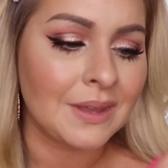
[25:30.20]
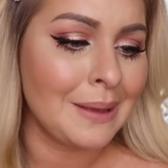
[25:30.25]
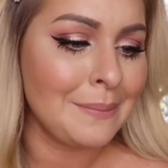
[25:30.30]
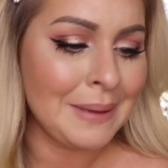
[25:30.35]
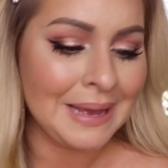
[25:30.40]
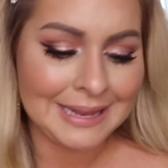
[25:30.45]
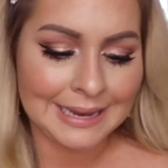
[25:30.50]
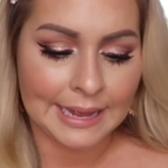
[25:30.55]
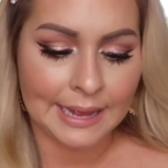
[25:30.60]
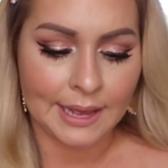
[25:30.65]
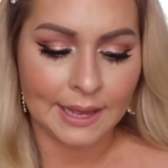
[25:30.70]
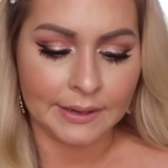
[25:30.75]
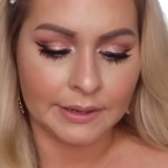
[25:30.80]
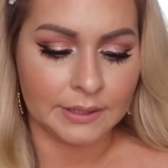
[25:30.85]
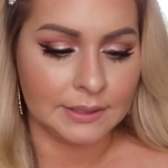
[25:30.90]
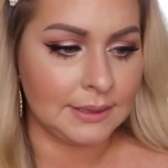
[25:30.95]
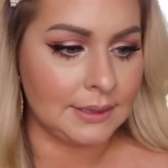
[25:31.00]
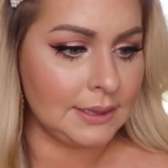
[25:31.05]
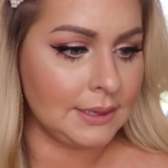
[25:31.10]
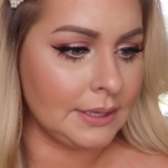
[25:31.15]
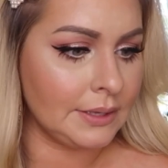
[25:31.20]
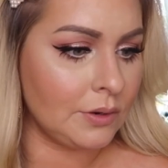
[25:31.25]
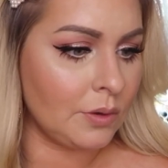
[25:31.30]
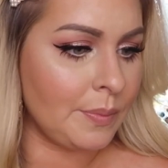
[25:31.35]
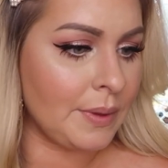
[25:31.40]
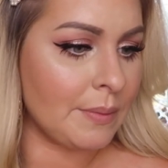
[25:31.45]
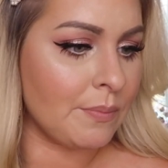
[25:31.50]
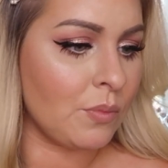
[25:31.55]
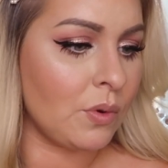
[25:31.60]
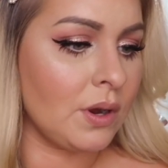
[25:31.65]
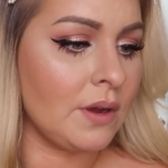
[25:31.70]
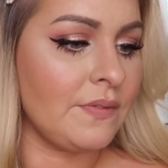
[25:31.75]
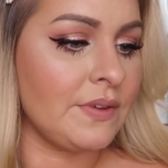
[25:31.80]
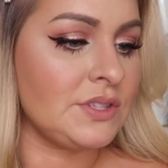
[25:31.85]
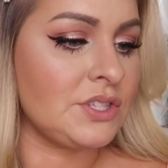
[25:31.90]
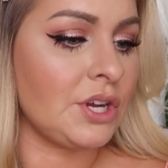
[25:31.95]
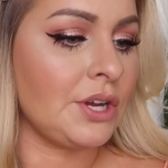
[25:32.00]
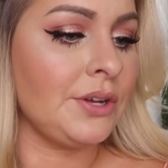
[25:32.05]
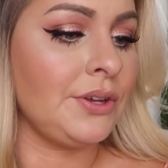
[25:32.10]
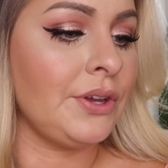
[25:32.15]
I might add a little bit more of
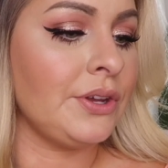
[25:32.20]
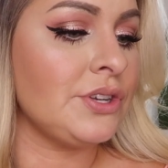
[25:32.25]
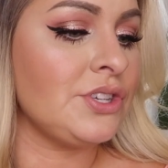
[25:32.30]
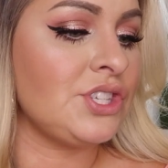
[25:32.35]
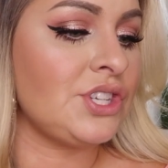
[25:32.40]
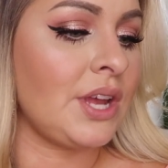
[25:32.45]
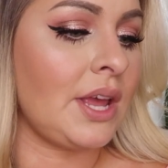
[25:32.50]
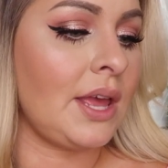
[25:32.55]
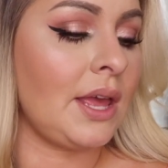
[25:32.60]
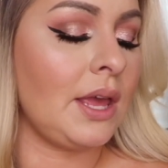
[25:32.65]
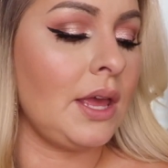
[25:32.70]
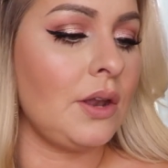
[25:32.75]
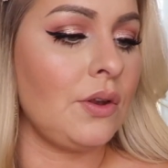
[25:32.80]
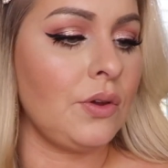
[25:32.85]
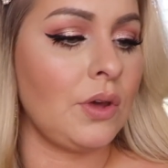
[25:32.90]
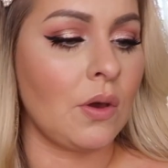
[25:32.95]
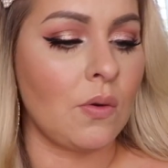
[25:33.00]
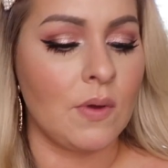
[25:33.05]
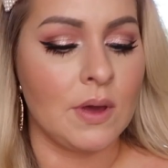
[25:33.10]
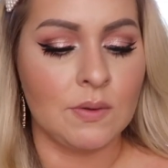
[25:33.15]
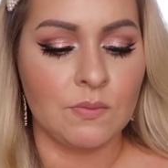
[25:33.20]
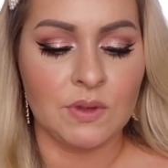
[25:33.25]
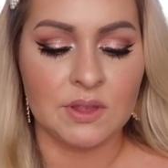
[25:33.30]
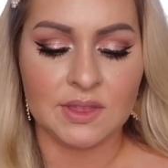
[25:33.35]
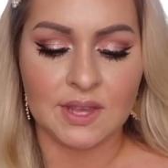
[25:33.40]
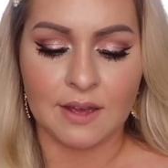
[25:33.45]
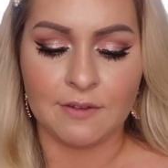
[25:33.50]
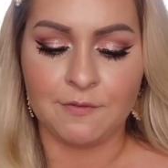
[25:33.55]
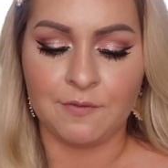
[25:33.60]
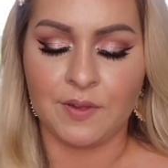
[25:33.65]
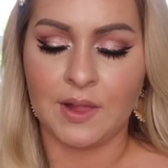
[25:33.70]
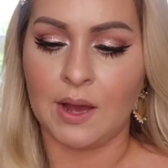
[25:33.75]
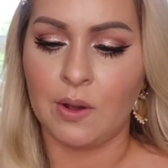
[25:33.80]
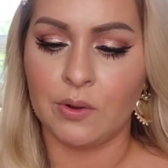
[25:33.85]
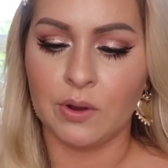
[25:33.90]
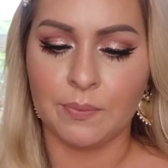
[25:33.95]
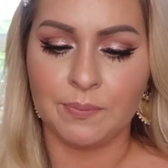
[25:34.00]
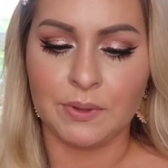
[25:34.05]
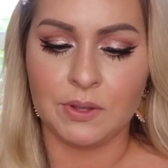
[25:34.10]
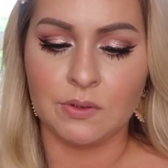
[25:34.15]
a darker shade. I'll go in with that
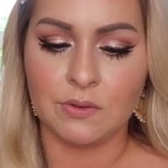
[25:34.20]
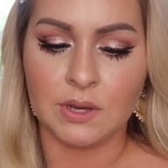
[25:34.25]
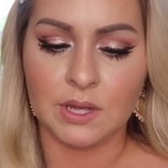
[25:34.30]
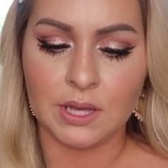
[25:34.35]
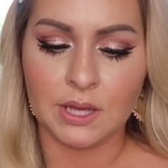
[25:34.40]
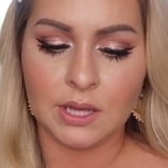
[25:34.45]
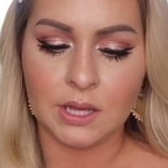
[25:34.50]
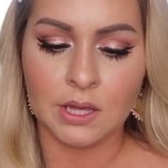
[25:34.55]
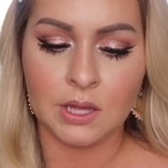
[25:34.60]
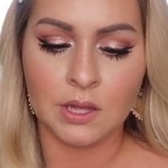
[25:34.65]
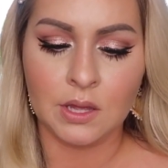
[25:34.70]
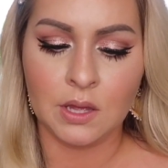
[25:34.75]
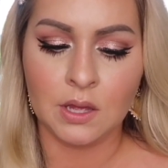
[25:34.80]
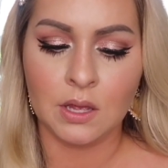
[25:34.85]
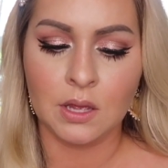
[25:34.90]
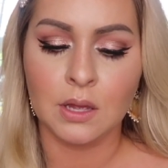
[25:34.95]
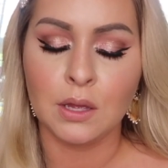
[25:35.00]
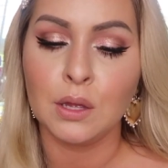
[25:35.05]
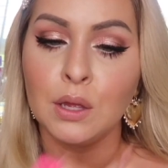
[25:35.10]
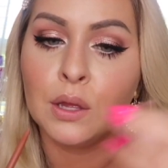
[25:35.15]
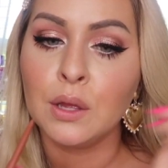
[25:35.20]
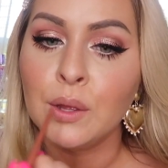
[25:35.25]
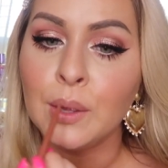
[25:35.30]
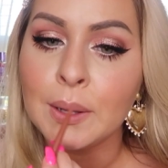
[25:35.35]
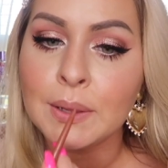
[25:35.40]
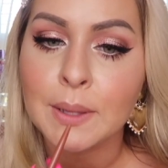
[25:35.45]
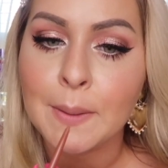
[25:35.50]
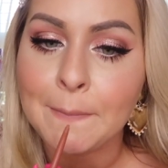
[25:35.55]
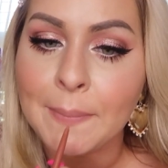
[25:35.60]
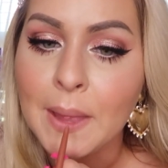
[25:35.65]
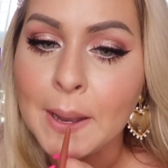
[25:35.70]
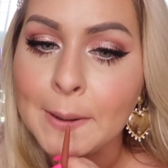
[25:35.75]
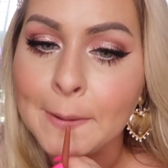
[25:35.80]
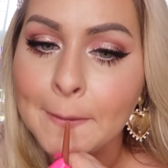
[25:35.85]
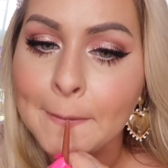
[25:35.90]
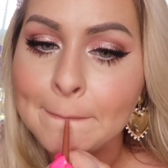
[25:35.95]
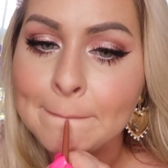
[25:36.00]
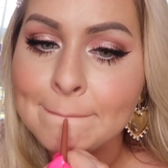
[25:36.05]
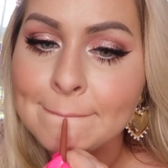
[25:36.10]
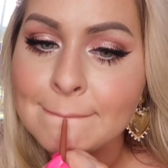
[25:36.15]
Flower Beauty lip
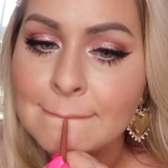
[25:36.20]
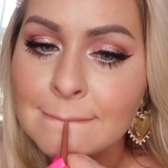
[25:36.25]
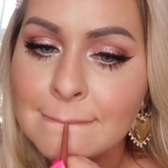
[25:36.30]
liner.